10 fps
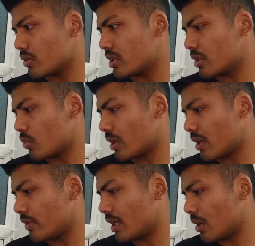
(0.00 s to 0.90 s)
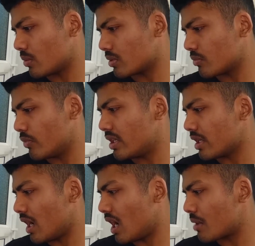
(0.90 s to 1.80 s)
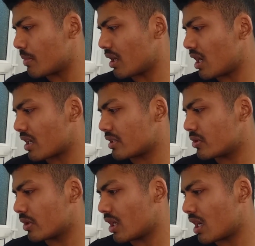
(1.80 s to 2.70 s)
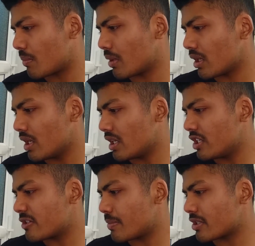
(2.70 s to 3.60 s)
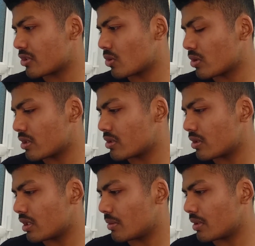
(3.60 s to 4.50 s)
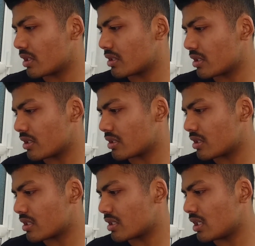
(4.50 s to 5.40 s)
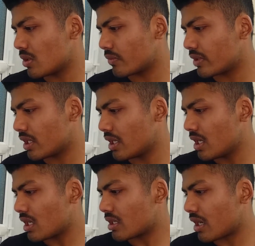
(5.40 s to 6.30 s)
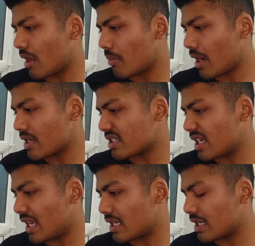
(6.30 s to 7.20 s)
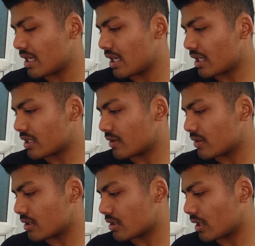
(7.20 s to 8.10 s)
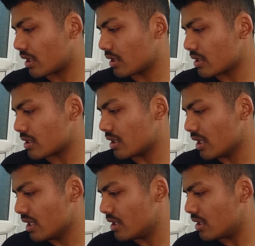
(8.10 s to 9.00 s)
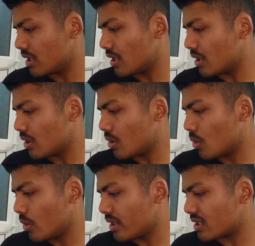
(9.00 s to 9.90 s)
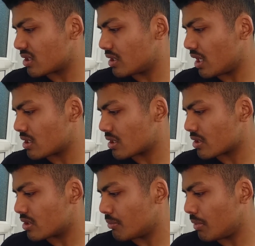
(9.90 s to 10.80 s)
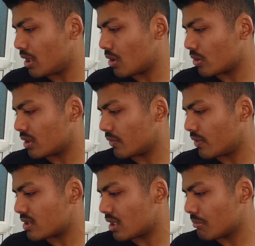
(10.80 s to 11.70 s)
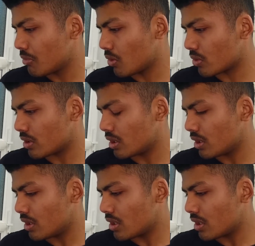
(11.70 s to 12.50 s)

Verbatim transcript: Oh shit, where are we now? We in a harbor. Hurry to the harbor. Dispatch the soldiers to the The scene of the crime has taken carnage. Eh? Oh, it's dangerous to be on the fishing boat.